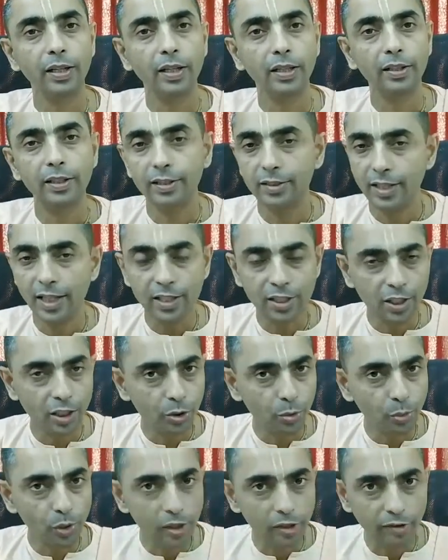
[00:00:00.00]
The
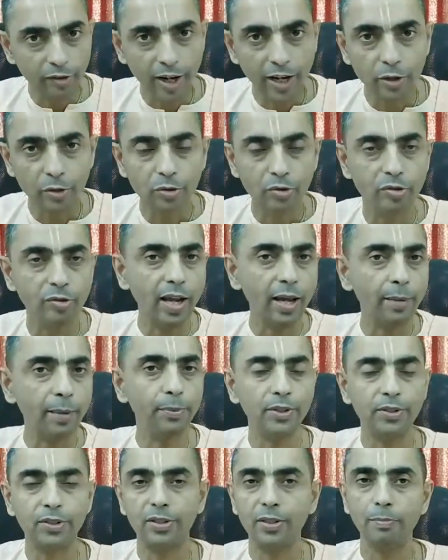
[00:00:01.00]
senses will try to trap
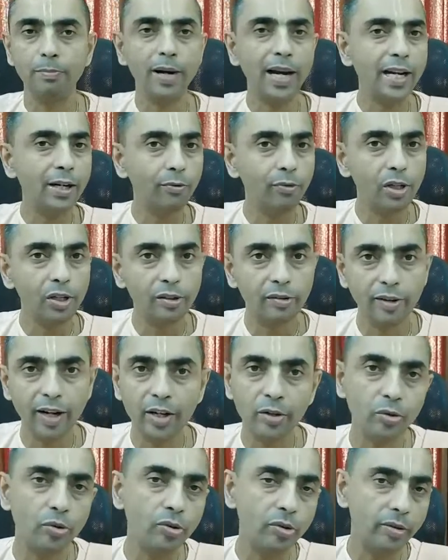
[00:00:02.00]
us, the mind will try
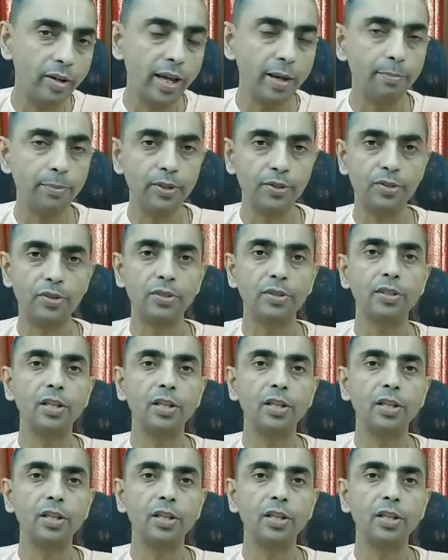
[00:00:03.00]
to trap us,